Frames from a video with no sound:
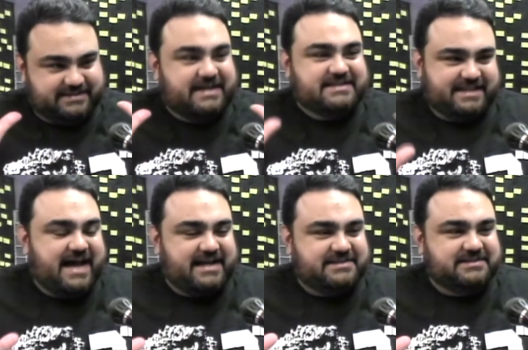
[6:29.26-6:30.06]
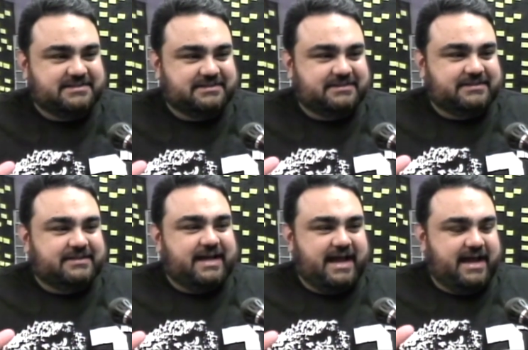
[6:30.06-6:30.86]
does that?
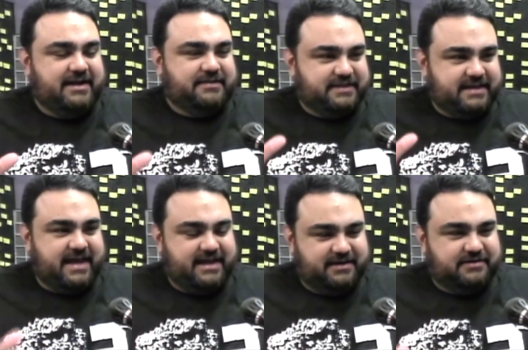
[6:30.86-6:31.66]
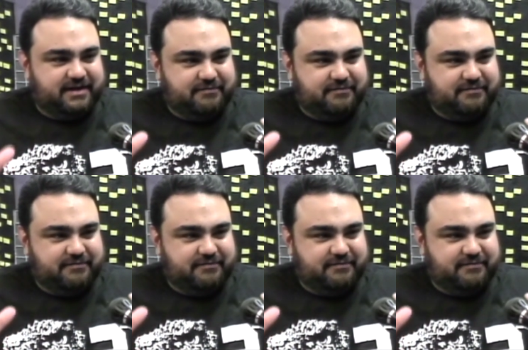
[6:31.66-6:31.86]
And at the end of